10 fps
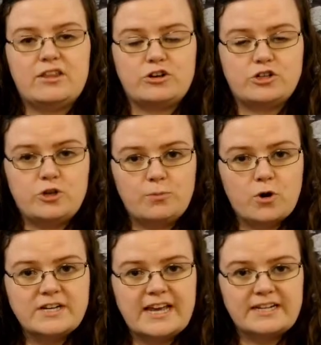either 2
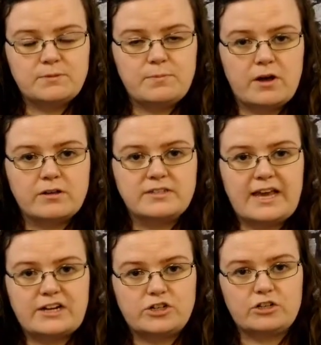more tennis balls
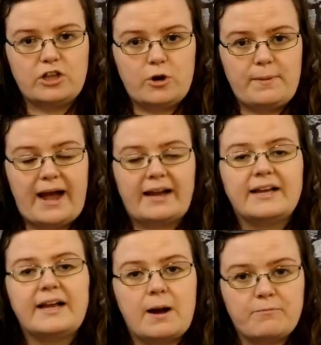at your low back
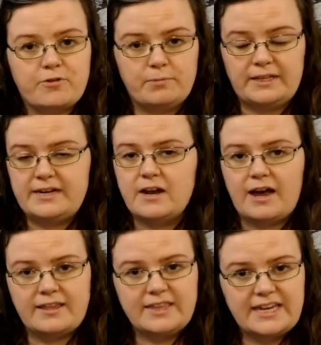comfortably,
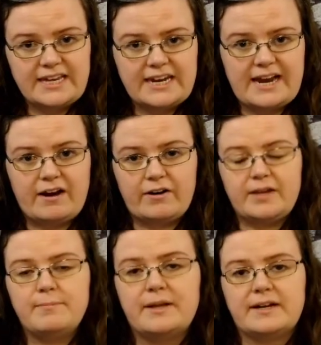not in the kidney
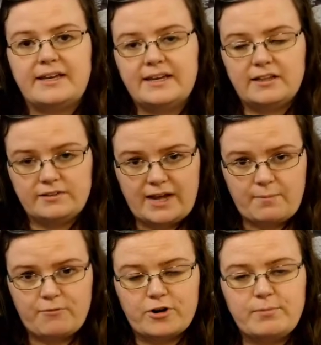area, but
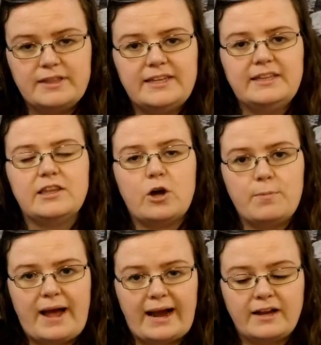comfortably low
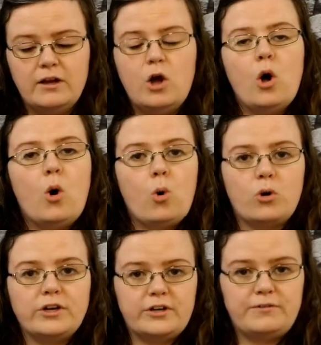back,
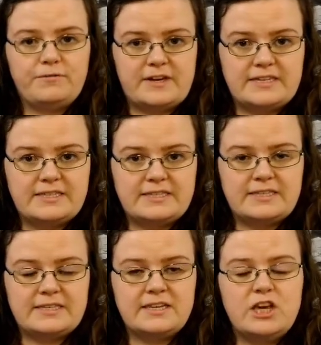or your
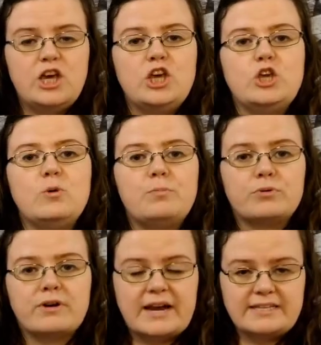fists. You
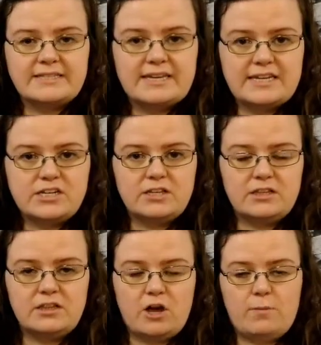press into
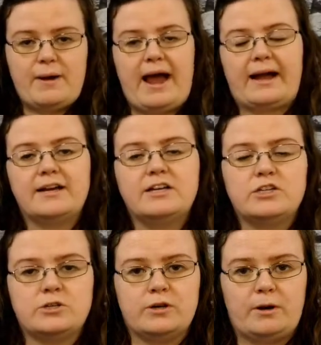the low back.
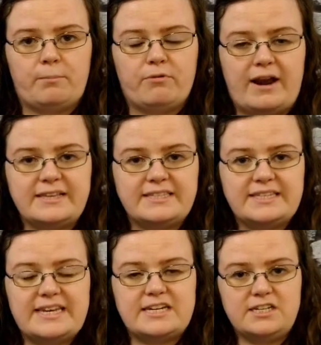So you're gonna
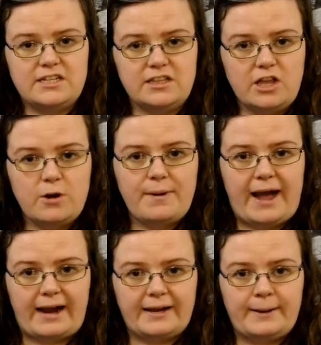press into the low
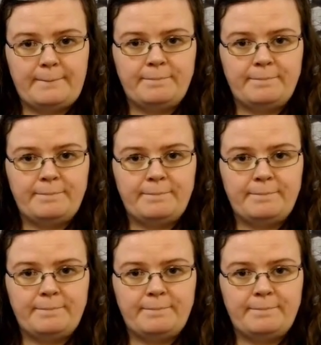back,